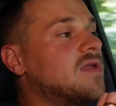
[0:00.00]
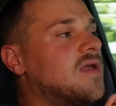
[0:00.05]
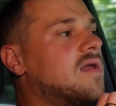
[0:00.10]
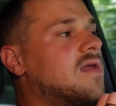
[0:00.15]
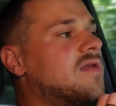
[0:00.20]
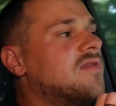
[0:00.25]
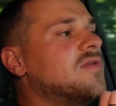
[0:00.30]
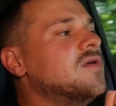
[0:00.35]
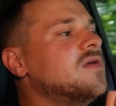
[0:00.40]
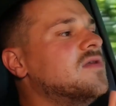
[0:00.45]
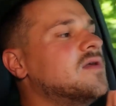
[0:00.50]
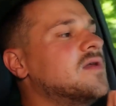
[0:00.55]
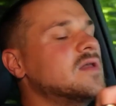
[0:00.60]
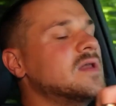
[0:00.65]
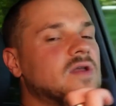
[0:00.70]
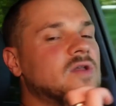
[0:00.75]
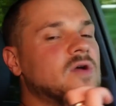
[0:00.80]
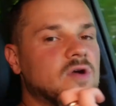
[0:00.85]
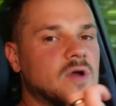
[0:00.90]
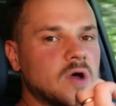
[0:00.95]
need a certain
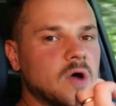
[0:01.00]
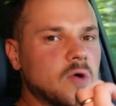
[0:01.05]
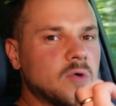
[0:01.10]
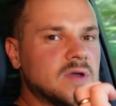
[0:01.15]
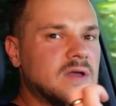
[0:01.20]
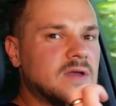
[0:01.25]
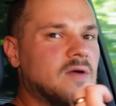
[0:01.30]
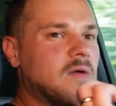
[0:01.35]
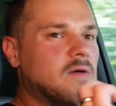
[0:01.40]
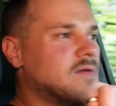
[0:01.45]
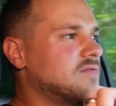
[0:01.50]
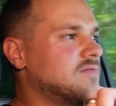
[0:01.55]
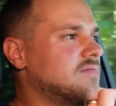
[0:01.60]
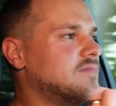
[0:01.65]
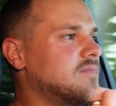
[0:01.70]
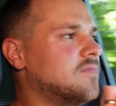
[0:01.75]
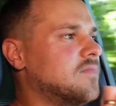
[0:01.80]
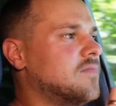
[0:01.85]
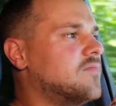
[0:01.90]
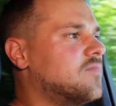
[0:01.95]
EGR rate
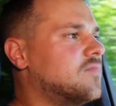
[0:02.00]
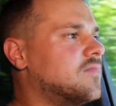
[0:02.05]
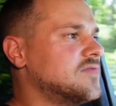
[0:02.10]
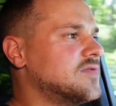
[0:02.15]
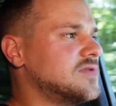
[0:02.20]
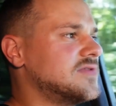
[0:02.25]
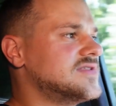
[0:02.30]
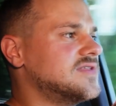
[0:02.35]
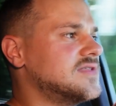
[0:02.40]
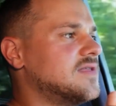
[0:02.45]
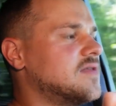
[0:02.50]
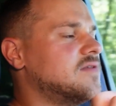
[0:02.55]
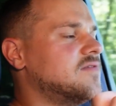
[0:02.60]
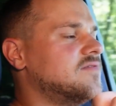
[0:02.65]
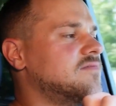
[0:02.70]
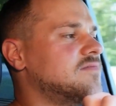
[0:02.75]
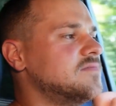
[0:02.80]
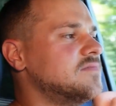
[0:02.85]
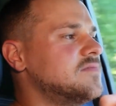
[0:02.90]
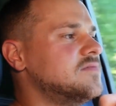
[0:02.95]
for the
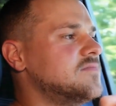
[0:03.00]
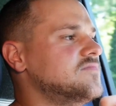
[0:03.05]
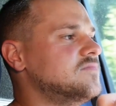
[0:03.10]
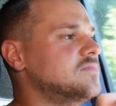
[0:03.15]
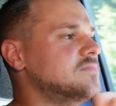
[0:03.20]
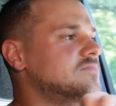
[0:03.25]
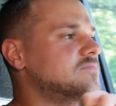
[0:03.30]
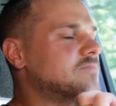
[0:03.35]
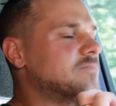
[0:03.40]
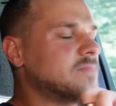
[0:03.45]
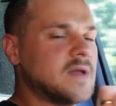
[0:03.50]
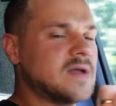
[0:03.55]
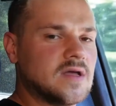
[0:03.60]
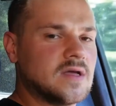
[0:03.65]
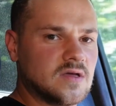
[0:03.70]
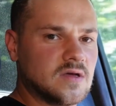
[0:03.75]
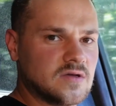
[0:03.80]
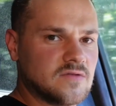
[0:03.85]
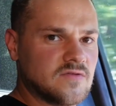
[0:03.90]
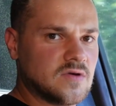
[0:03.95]

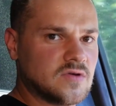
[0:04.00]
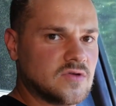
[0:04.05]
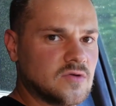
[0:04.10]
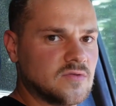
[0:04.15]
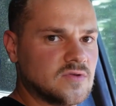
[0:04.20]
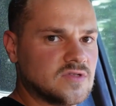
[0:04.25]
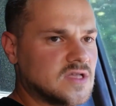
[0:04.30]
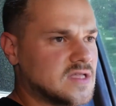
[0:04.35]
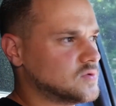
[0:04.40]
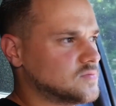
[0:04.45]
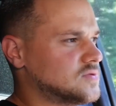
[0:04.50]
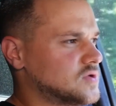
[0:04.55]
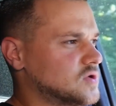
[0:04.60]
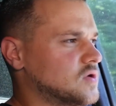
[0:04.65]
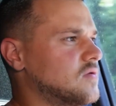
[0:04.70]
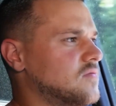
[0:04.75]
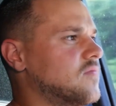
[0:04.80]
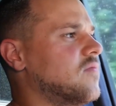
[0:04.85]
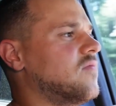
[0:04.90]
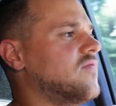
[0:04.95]
particulate filter
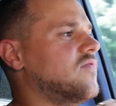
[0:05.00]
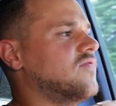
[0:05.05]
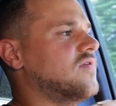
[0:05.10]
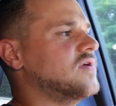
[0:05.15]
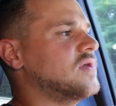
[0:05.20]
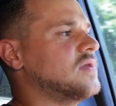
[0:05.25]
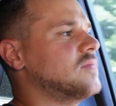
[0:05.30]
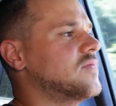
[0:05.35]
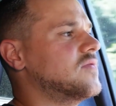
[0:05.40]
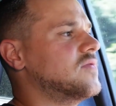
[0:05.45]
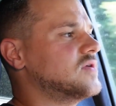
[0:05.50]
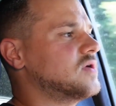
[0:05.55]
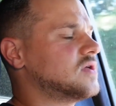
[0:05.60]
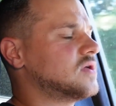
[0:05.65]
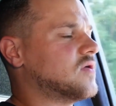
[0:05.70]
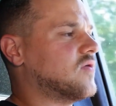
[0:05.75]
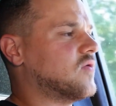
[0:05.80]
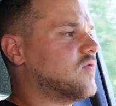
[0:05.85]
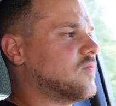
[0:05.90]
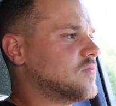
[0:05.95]
regeneration. If you just
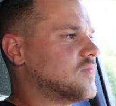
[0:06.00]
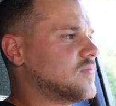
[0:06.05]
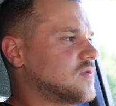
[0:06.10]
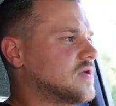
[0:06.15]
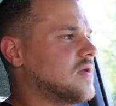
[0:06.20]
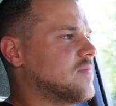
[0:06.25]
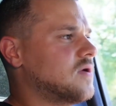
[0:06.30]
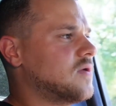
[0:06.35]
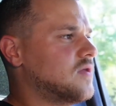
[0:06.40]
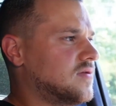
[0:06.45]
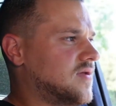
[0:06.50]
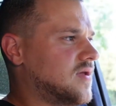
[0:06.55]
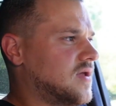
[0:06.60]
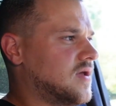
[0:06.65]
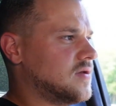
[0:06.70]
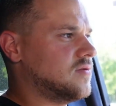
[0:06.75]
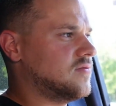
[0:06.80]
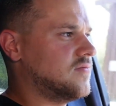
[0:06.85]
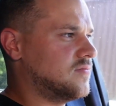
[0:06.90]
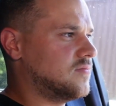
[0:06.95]
install a flap
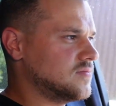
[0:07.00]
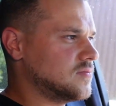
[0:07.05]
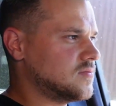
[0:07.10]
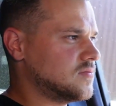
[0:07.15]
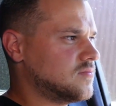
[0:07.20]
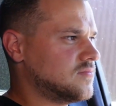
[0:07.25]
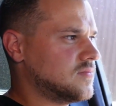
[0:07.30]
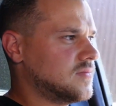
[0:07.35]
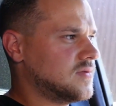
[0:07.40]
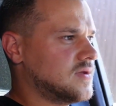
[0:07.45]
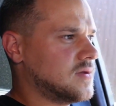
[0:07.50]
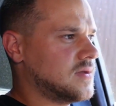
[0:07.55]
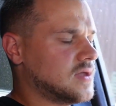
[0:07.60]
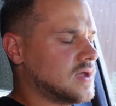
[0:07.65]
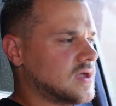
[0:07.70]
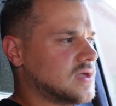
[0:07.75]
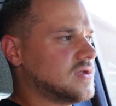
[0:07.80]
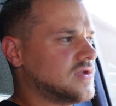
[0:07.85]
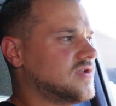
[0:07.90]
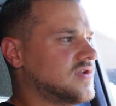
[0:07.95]
there, then the
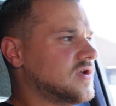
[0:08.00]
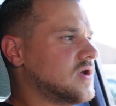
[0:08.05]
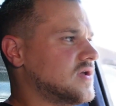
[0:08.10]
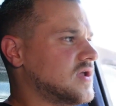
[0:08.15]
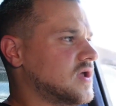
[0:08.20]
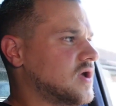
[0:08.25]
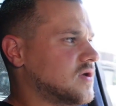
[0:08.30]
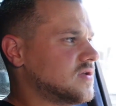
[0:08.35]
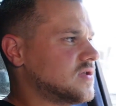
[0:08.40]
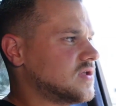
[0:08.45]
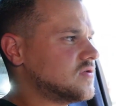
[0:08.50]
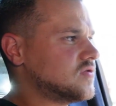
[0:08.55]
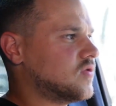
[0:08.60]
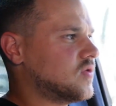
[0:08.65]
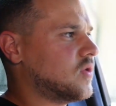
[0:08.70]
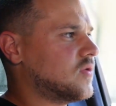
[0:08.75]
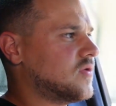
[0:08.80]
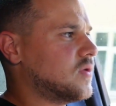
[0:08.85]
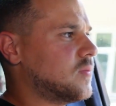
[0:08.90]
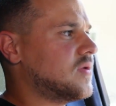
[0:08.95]
EGR can't
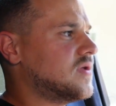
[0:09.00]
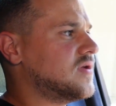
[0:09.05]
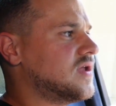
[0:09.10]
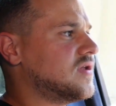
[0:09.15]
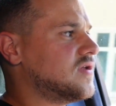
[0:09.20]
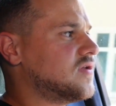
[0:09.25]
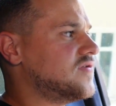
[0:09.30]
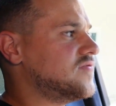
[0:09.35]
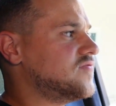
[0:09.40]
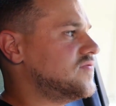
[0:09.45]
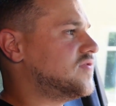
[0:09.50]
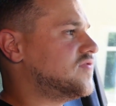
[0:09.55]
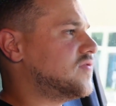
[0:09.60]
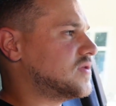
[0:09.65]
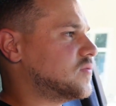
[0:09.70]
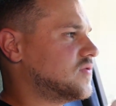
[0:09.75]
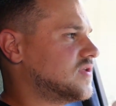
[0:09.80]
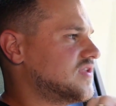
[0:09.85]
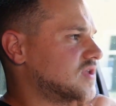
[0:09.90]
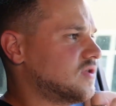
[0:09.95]
control the particulate
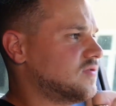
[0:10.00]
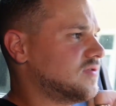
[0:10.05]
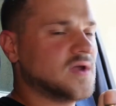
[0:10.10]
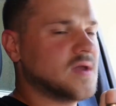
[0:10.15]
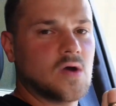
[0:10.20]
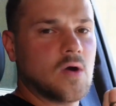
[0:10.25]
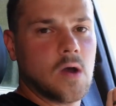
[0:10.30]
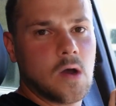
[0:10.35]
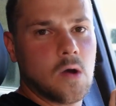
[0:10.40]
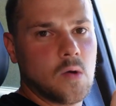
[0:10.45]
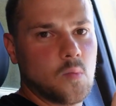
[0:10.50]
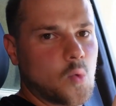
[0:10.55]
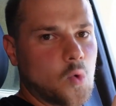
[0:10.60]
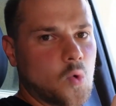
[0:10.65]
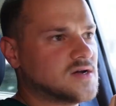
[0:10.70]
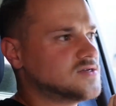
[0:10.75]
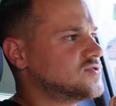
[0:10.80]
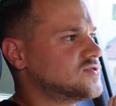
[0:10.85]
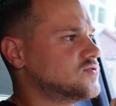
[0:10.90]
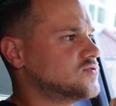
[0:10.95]
filter regeneration
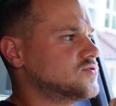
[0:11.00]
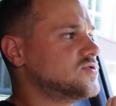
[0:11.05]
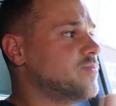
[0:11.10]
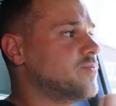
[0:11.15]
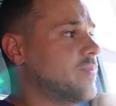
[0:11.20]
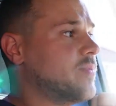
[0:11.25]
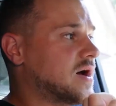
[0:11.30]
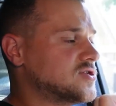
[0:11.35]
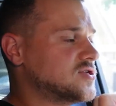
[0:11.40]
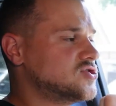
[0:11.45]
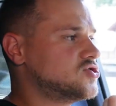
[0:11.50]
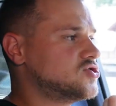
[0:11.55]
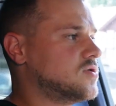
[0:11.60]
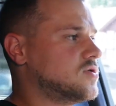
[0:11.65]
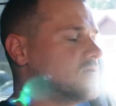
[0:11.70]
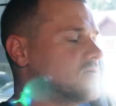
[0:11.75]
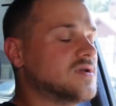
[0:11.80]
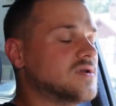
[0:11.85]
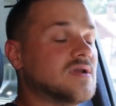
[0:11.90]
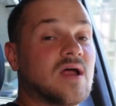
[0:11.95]
anymore.
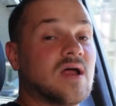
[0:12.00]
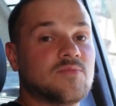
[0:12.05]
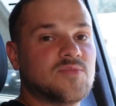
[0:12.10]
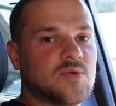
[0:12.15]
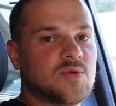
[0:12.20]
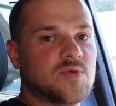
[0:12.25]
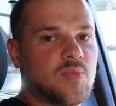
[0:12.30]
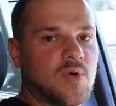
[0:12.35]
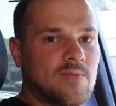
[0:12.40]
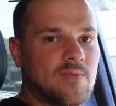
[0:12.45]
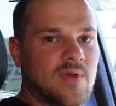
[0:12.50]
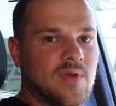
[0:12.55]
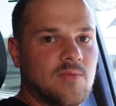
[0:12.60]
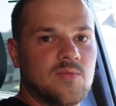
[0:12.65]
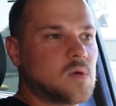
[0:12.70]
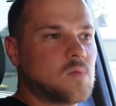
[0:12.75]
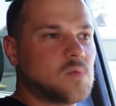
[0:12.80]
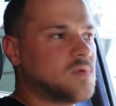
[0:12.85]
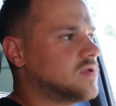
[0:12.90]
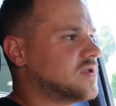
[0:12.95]
And you'll have problems
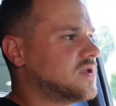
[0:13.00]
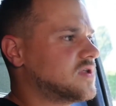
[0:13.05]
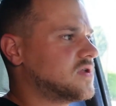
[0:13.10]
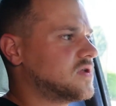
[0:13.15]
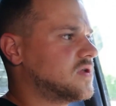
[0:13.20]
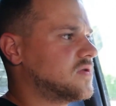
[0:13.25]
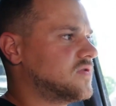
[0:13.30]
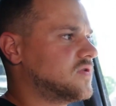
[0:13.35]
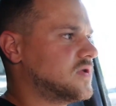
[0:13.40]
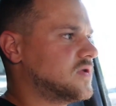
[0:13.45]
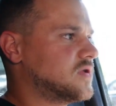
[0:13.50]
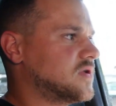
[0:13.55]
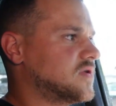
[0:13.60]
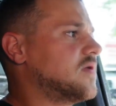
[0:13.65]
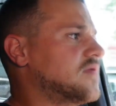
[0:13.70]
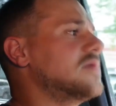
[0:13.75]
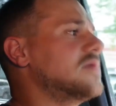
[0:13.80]
with the particulate filter.